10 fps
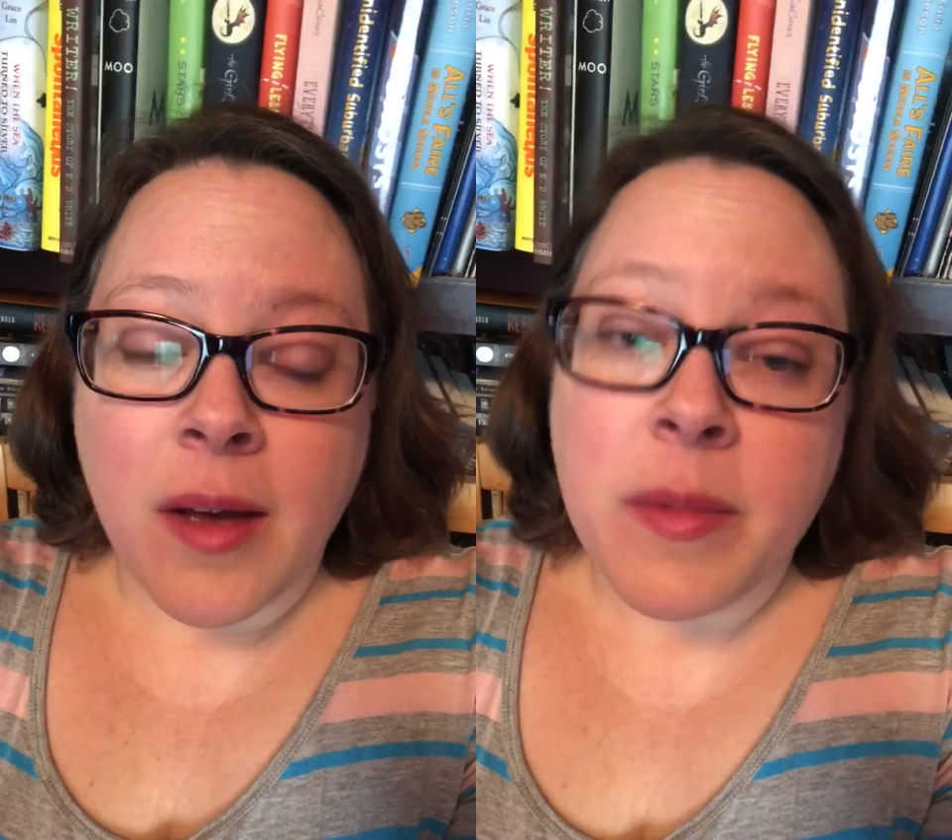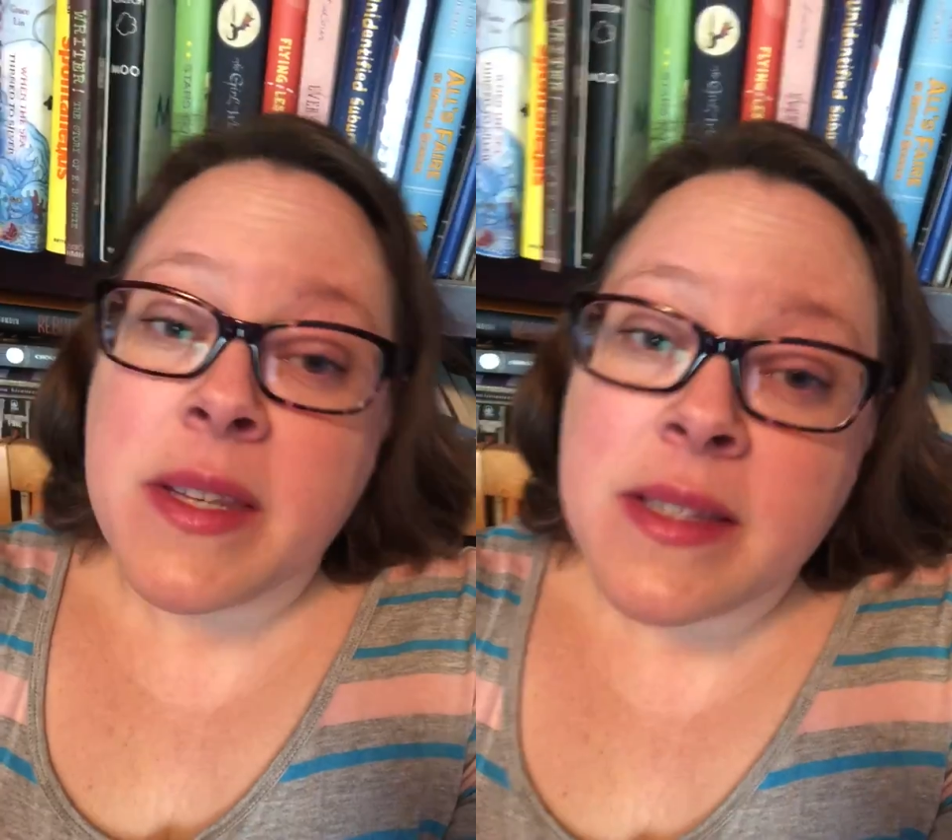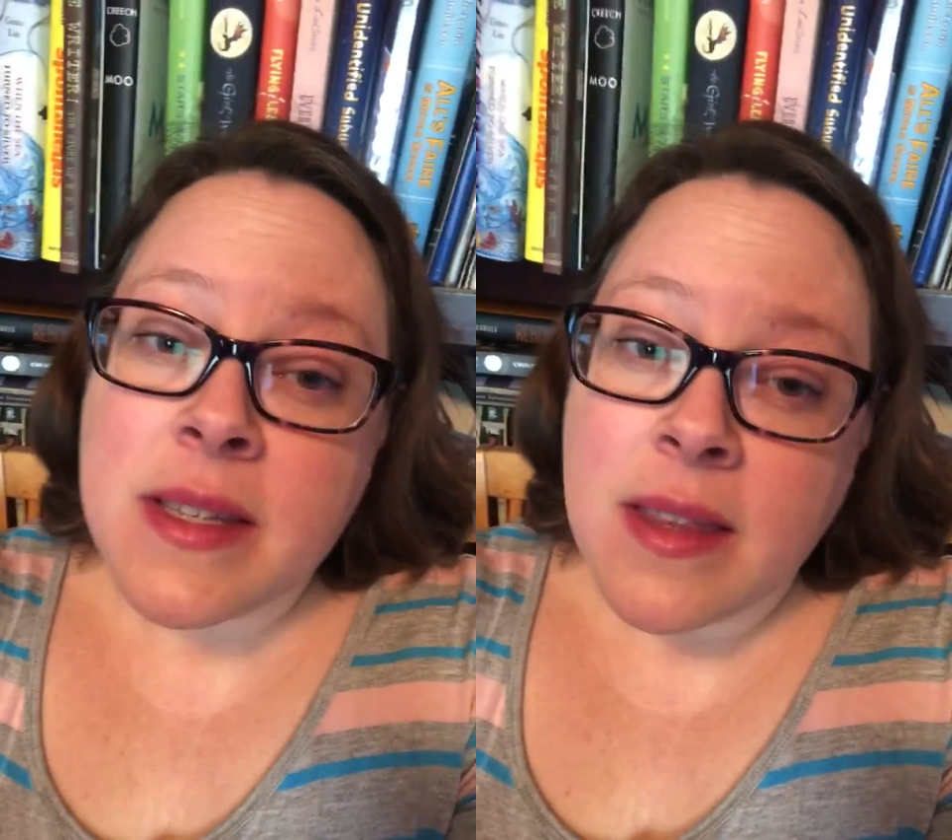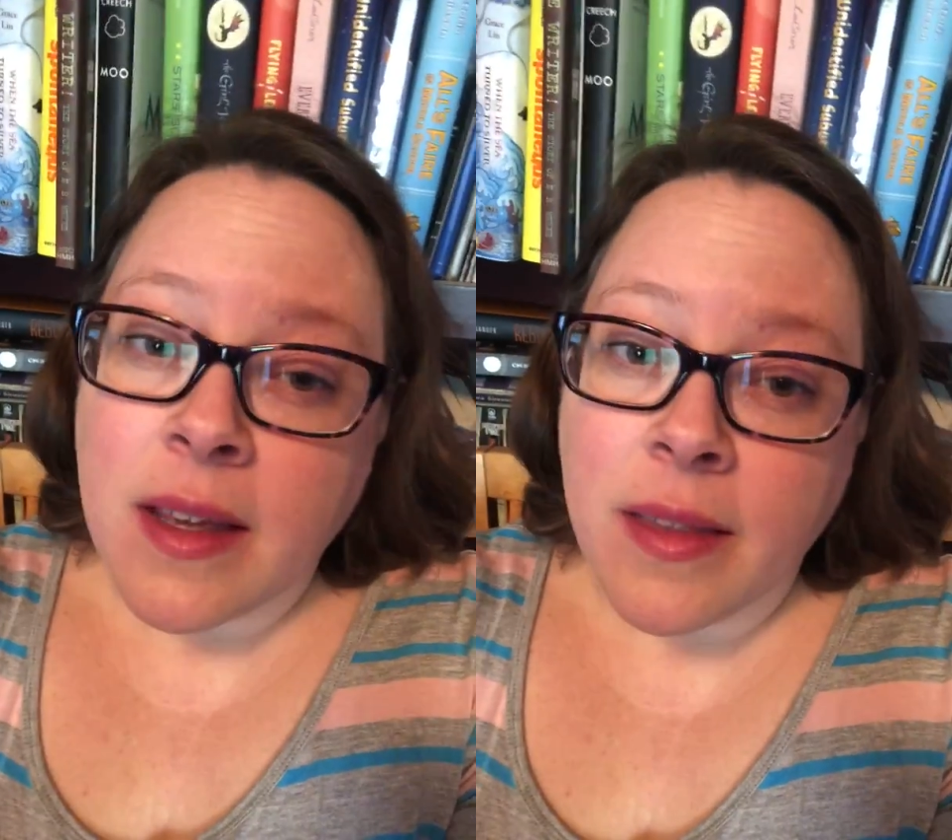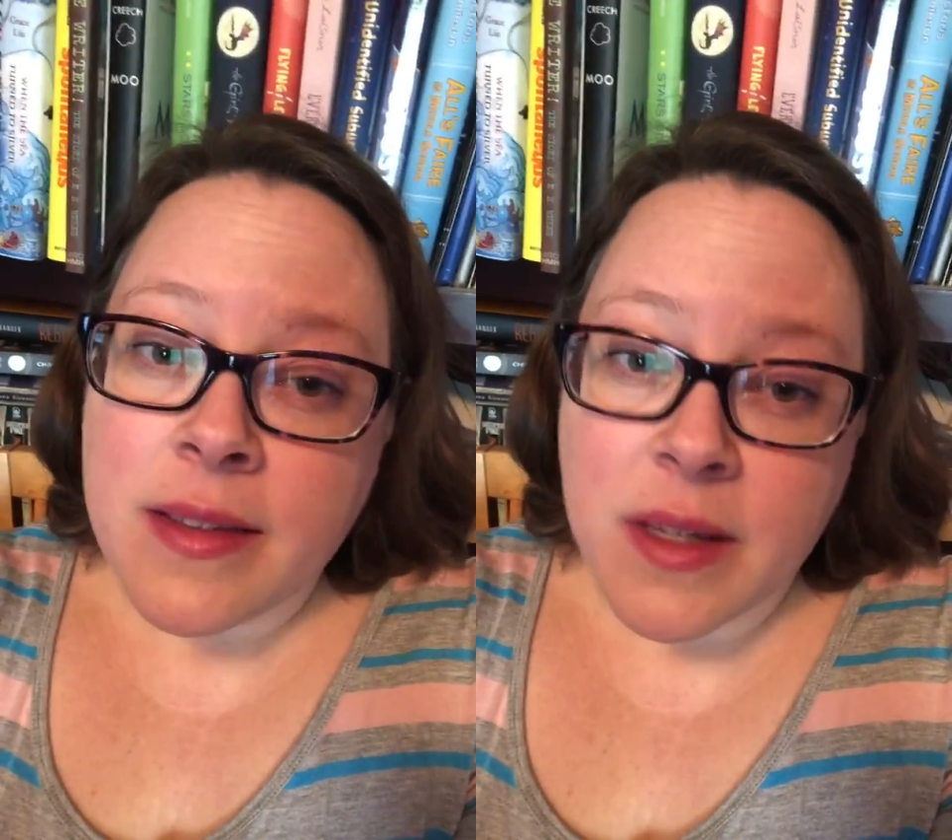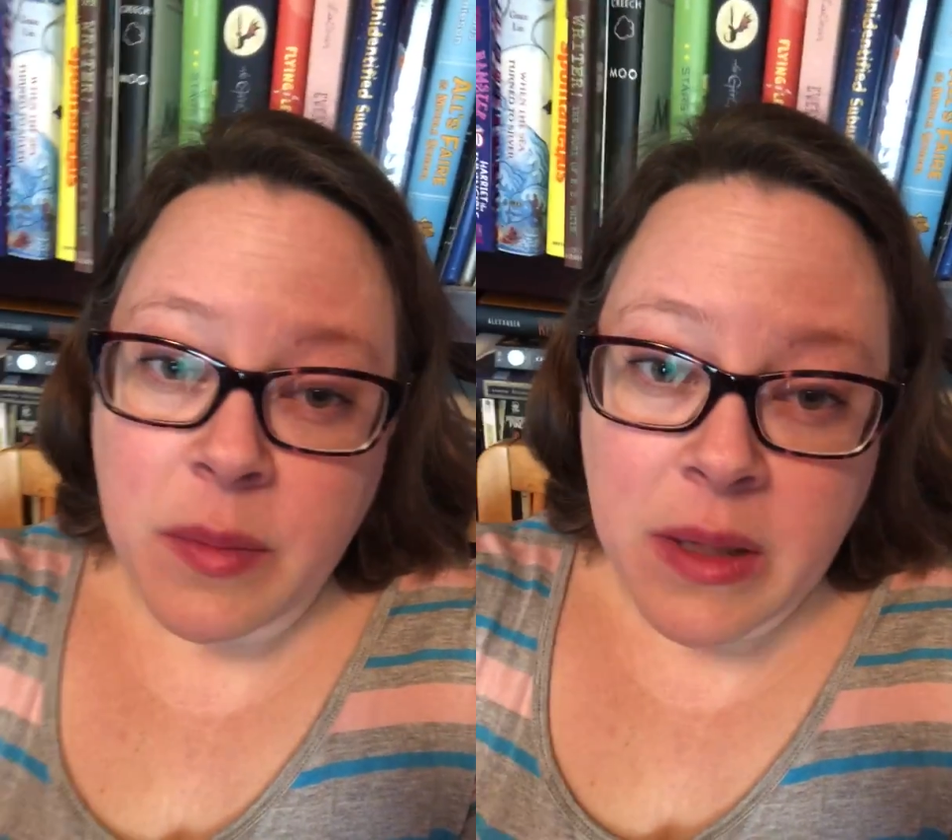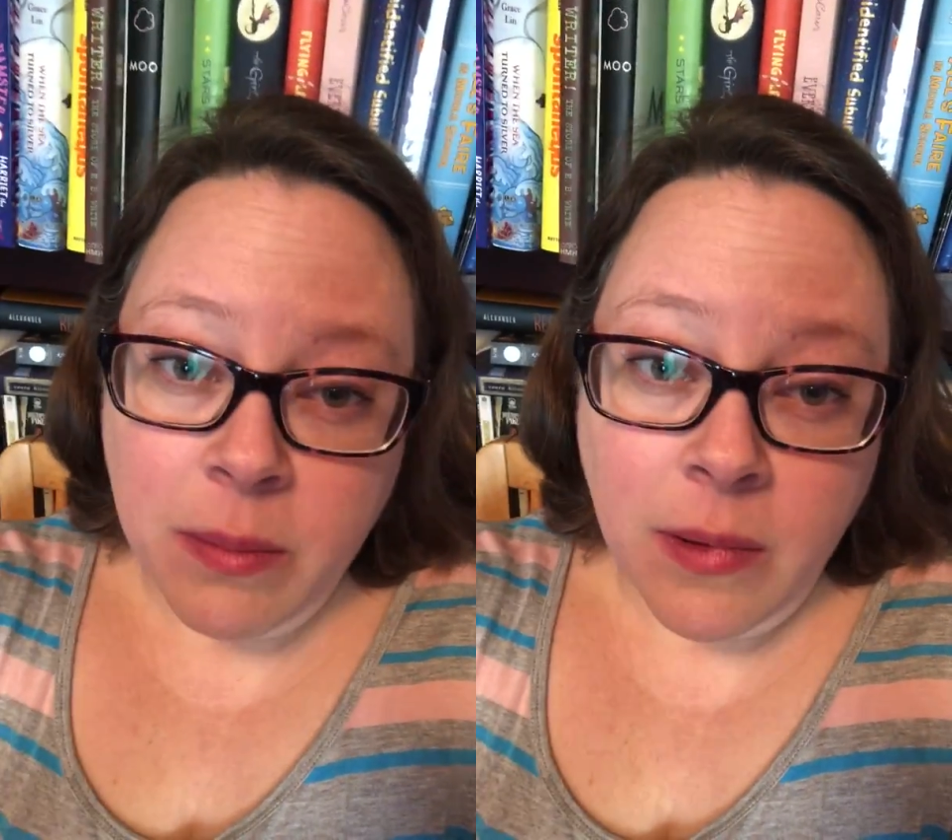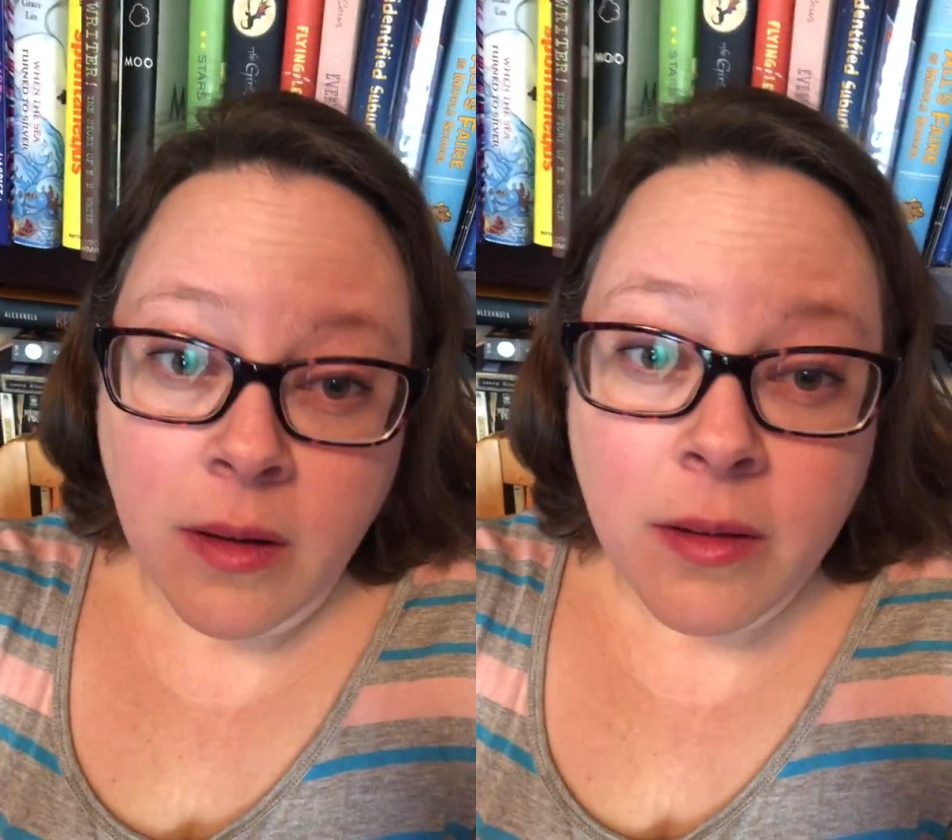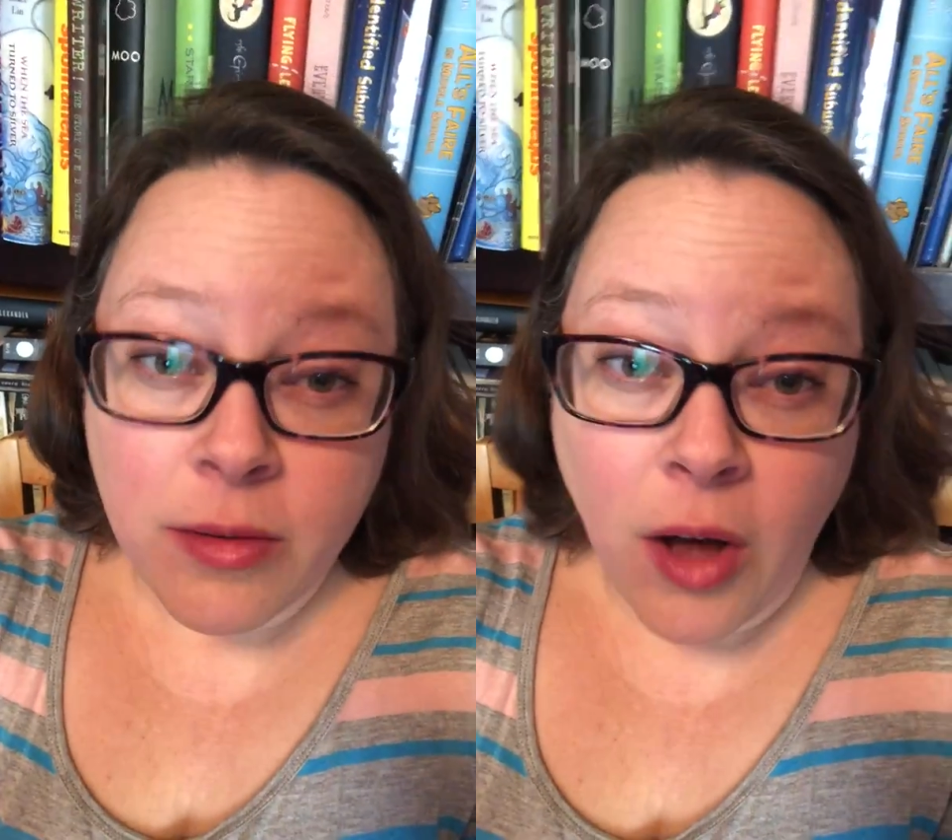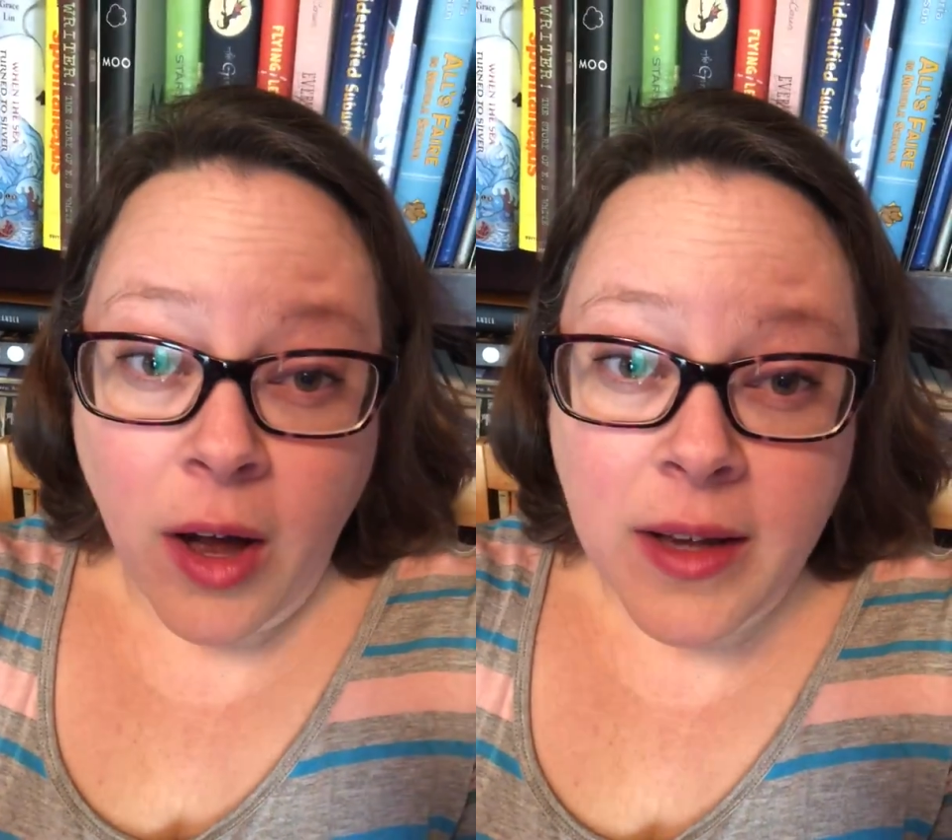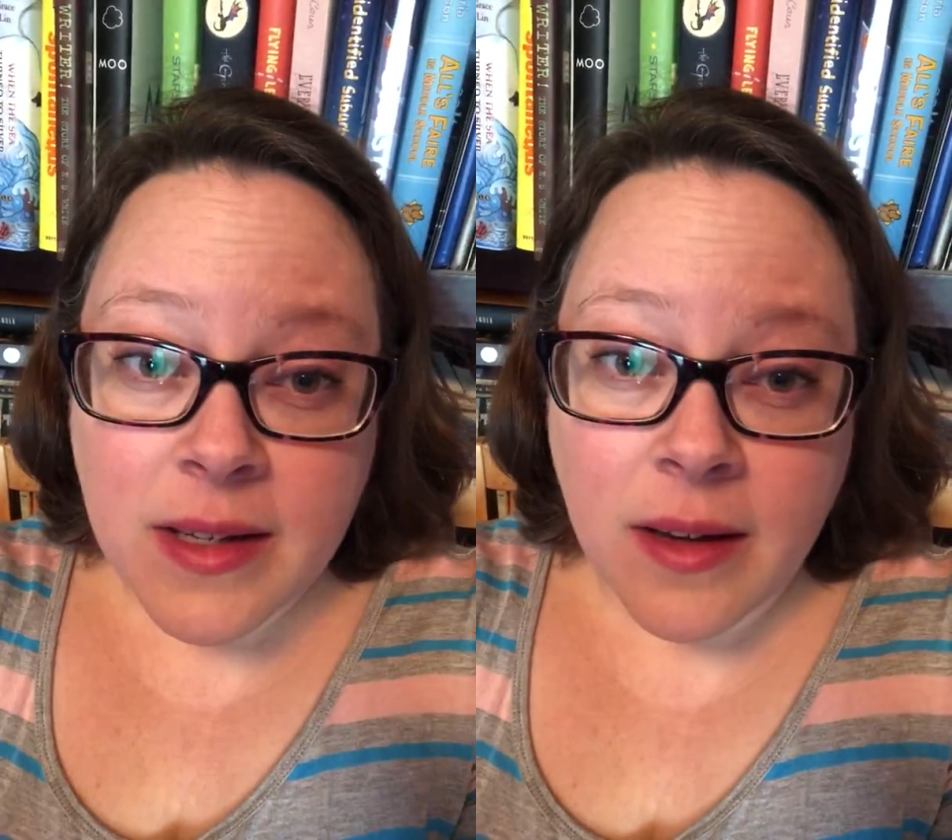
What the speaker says: This is a thing that some people thought.